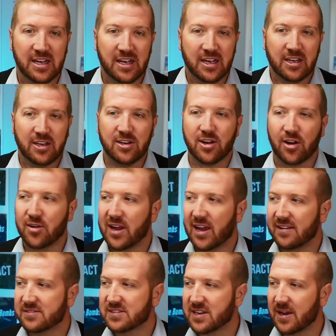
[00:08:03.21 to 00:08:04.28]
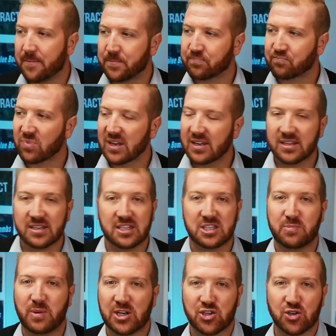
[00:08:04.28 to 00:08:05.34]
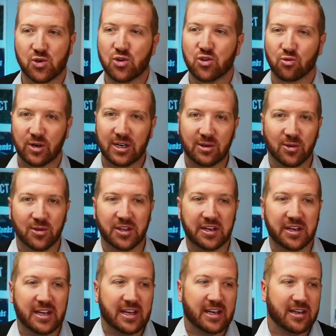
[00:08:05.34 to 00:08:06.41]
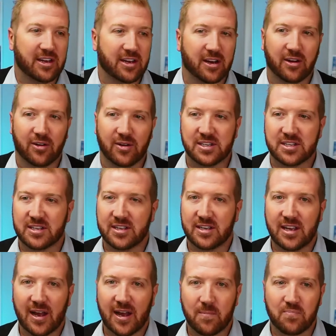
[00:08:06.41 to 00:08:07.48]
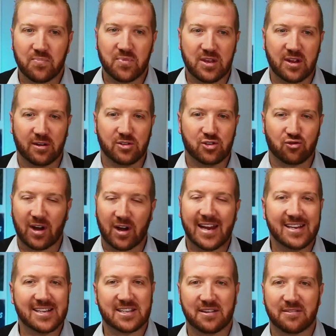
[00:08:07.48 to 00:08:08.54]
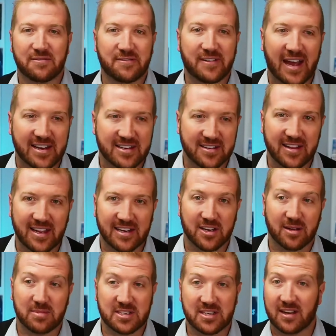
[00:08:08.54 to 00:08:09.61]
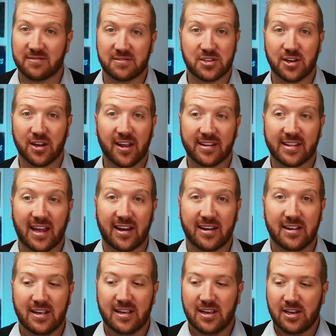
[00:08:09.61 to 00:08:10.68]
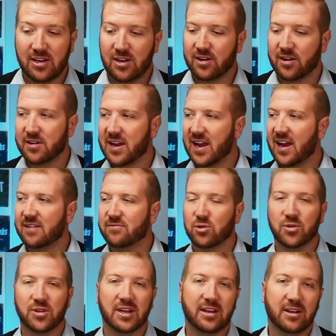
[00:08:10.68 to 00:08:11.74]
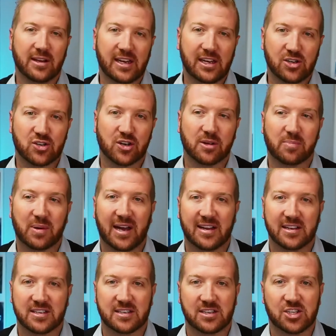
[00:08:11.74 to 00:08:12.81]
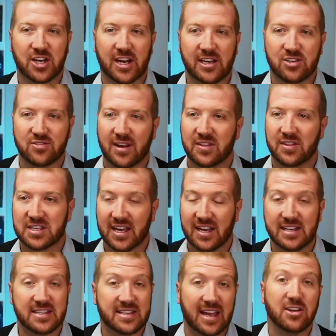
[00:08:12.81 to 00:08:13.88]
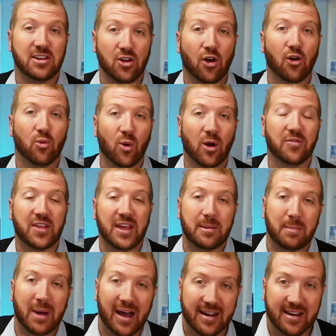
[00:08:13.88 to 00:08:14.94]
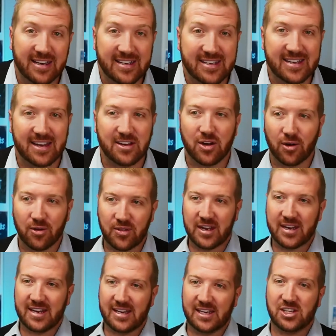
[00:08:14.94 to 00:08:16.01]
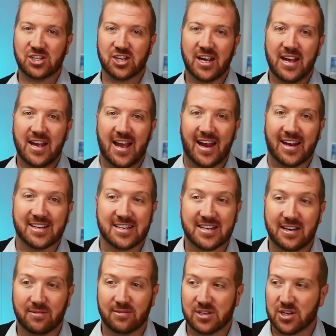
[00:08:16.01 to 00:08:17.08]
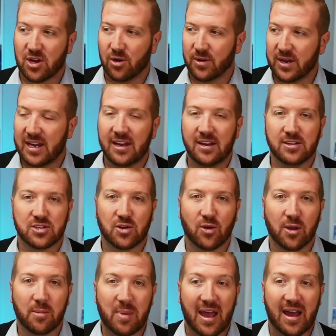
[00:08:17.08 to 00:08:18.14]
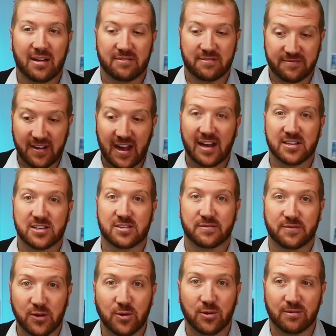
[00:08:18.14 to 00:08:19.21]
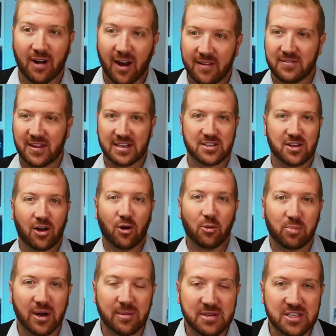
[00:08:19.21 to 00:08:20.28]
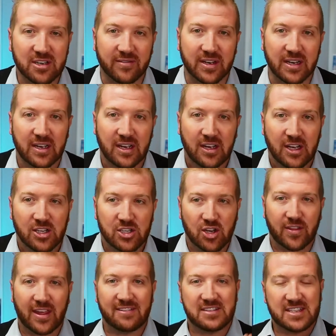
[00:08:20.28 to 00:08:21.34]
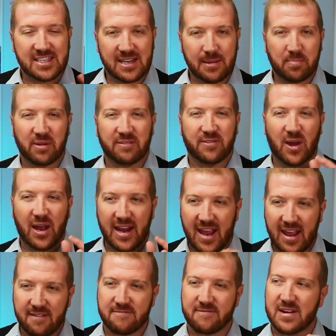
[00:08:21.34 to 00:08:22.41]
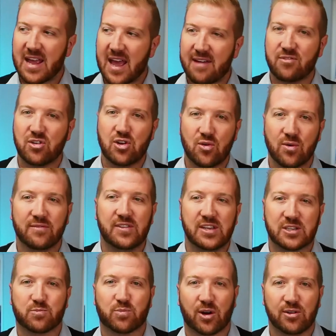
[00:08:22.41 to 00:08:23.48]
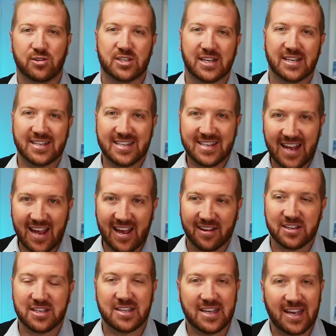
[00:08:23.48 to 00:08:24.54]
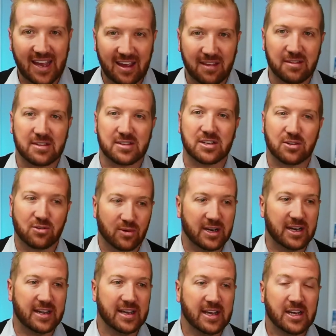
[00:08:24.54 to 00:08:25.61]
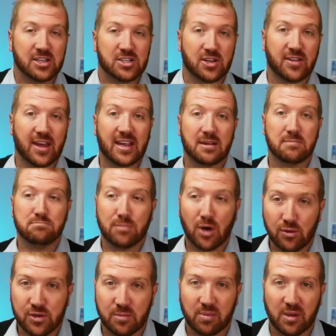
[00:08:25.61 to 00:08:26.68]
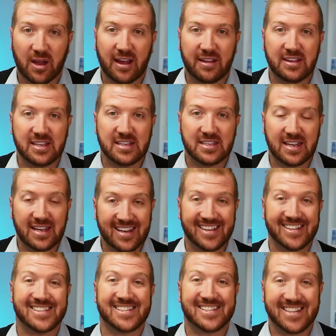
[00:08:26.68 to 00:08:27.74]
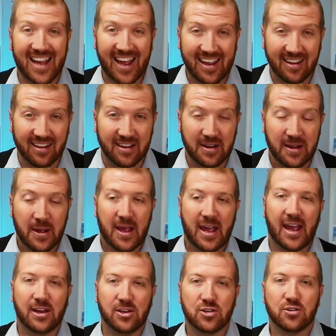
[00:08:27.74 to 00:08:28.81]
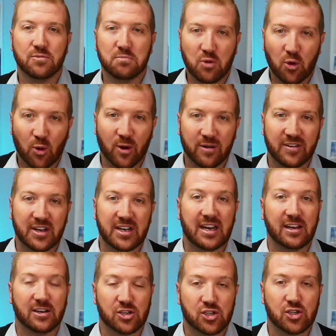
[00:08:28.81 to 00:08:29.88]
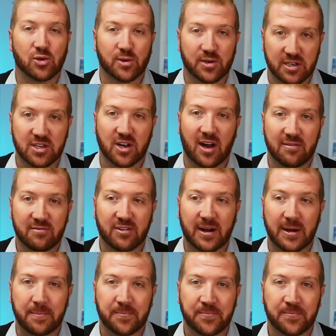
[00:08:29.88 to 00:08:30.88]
You don't have some special grill that, is the, drains the fat and that type of stuff. It's not like that. You don't have all the little intricate parts to change around the taste. They know what their market is. They know their niche. And as a net result, it is all about fast food, right? That's the whole premise of it. So they've simplified every avenue of this process down to the nth degree so they can multiply this and scale it and do more of it in a shorter time frame.